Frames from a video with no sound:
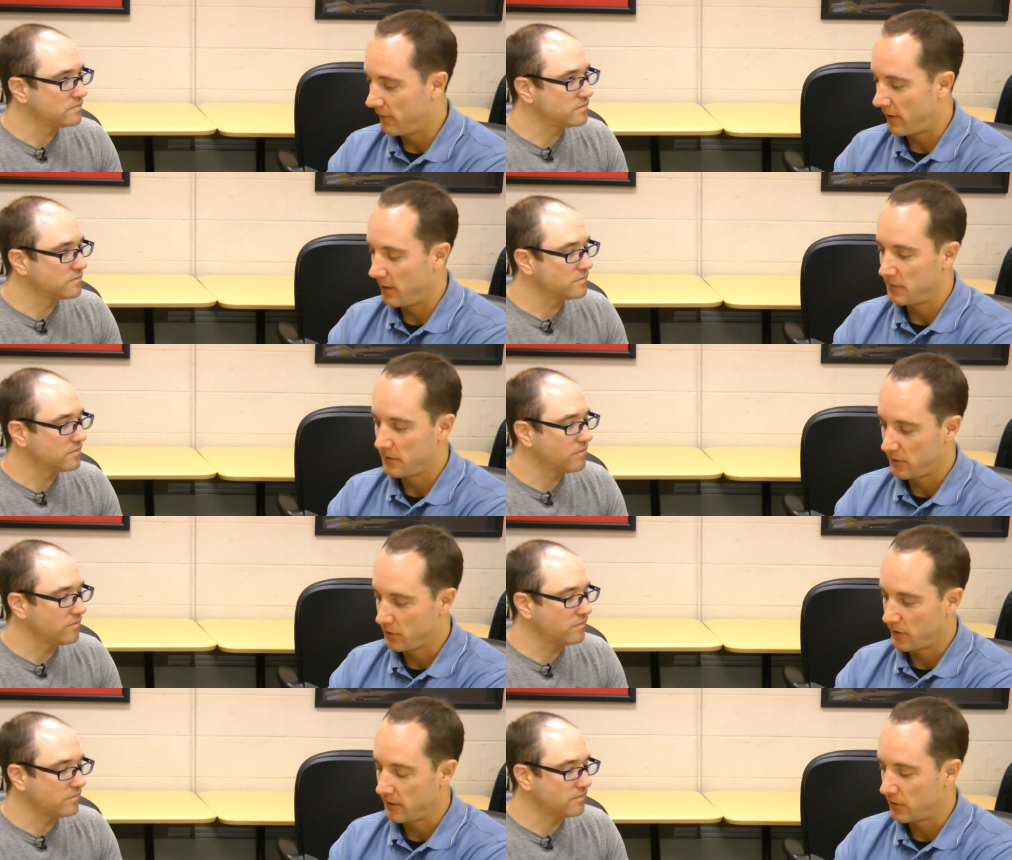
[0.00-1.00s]
Speaker 1: environments, the
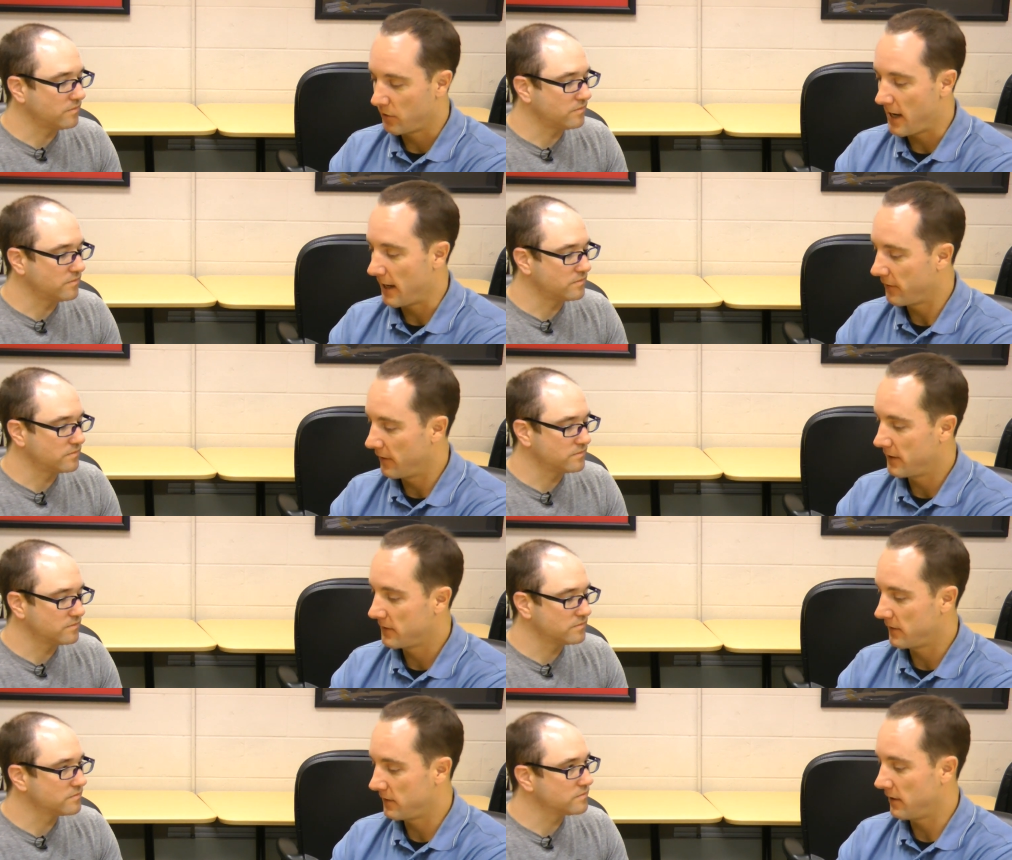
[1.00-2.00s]
street and the track, then
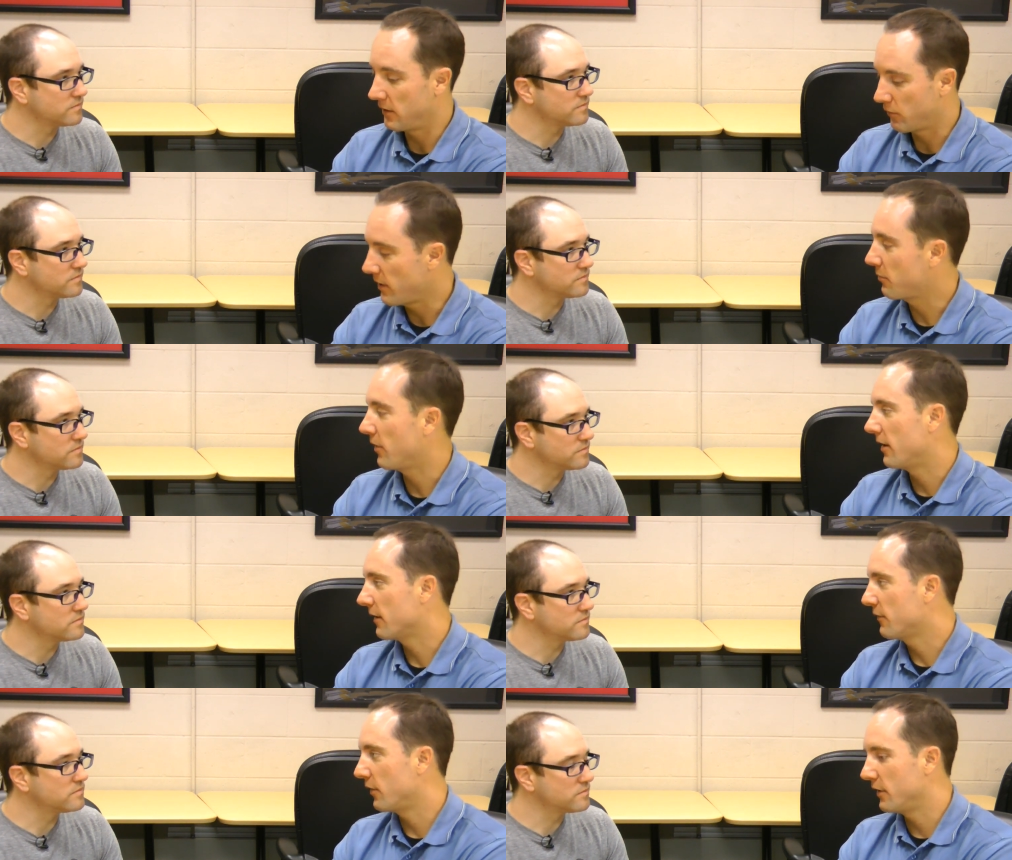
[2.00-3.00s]
this is a great
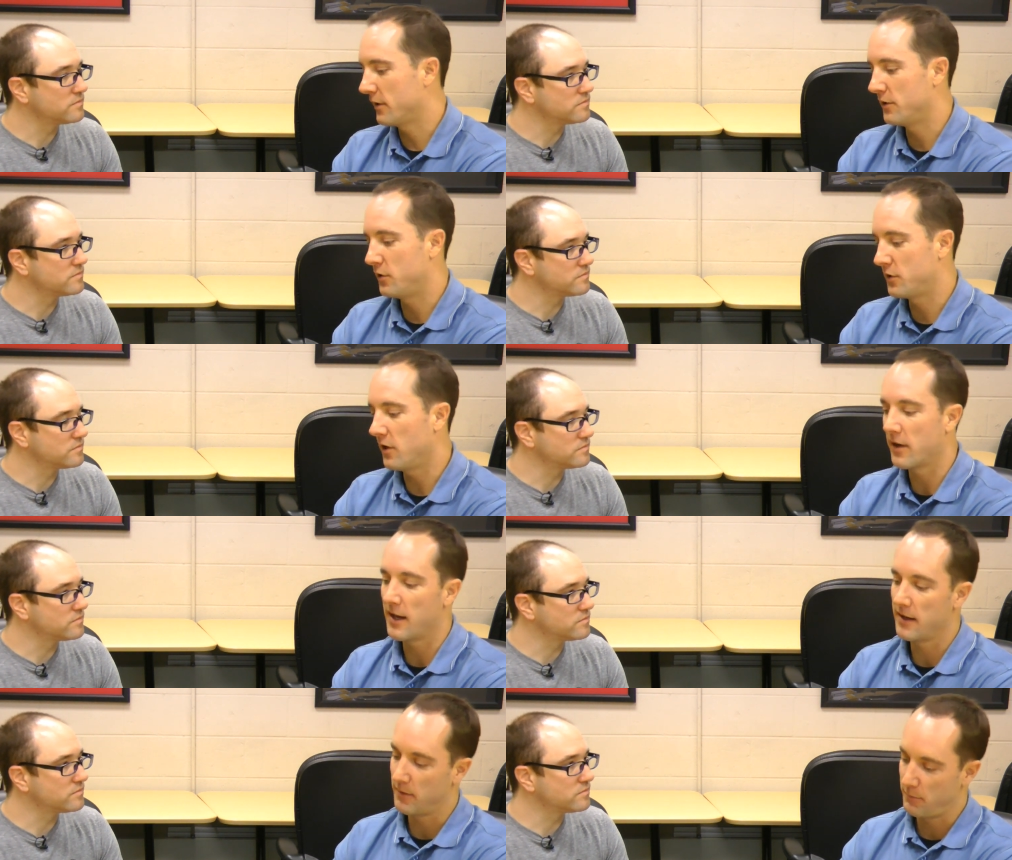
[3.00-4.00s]
product for you because you're still
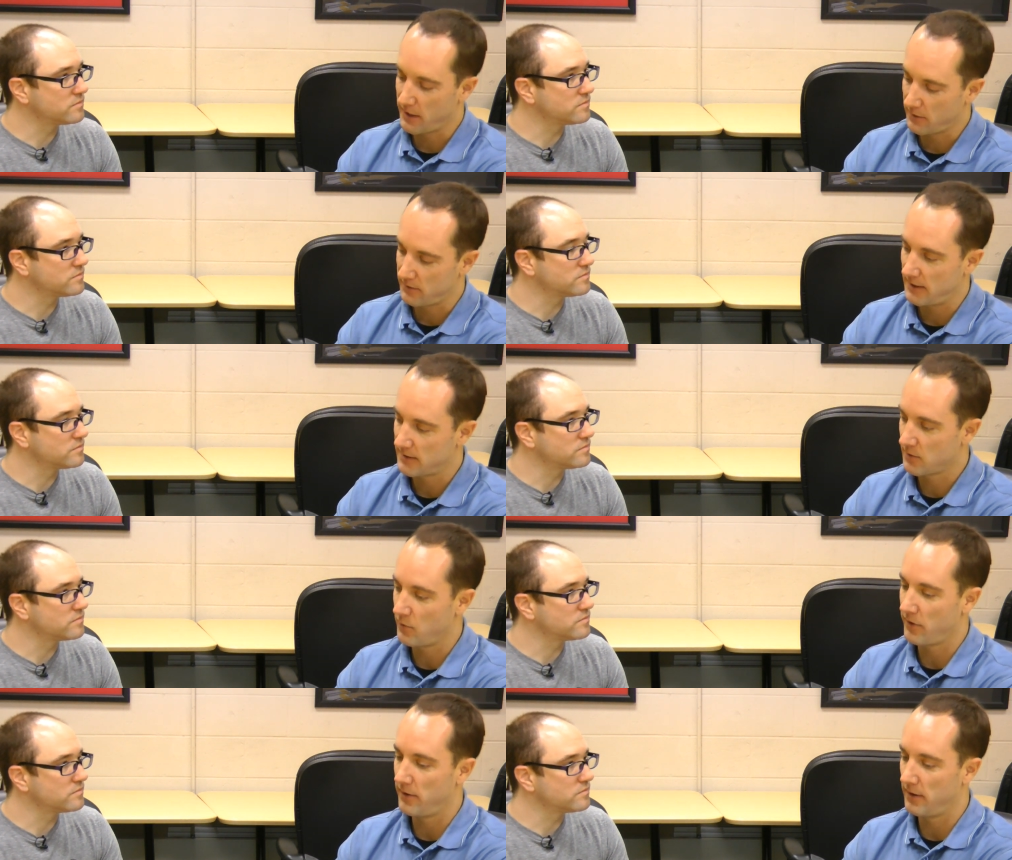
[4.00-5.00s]
getting the bigger disc
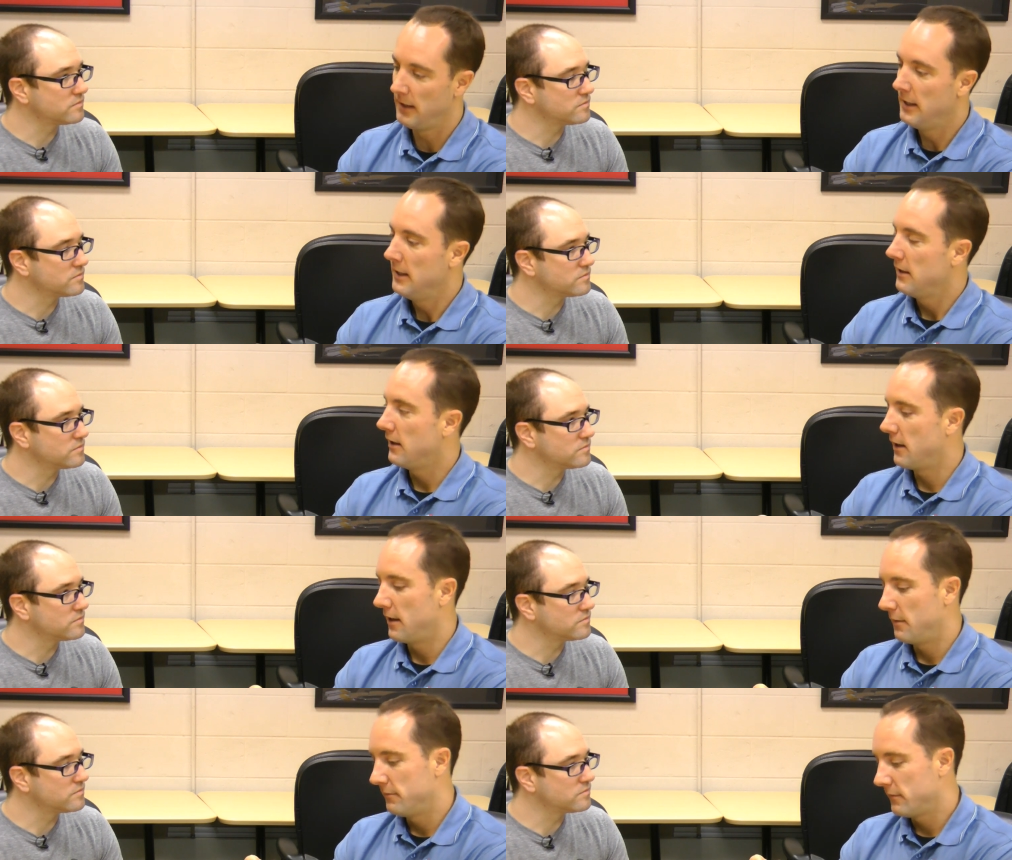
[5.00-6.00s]
with the
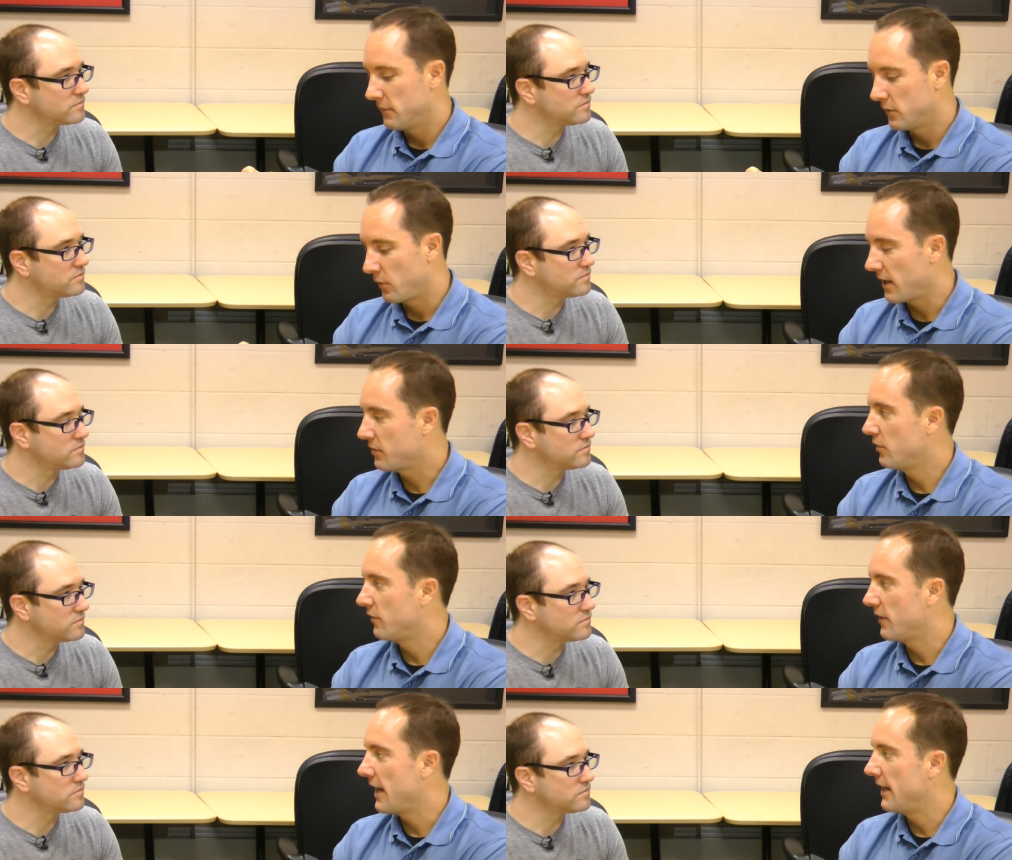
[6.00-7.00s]

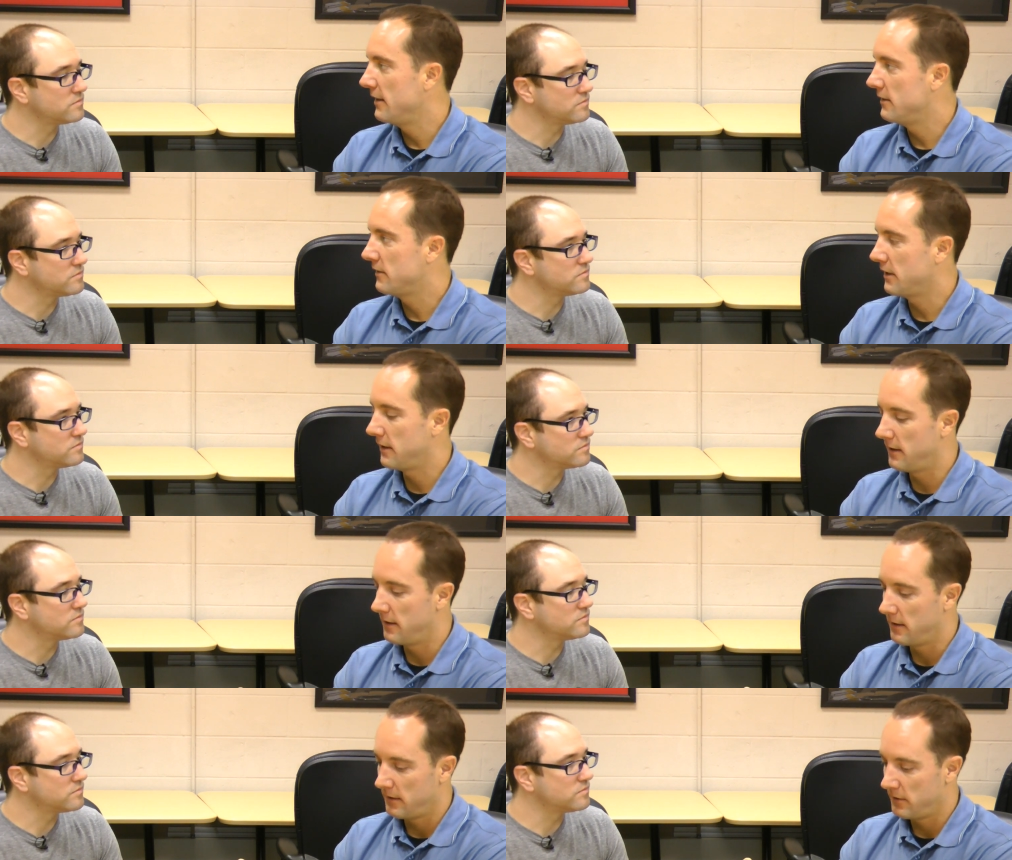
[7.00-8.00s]
directional vanes and the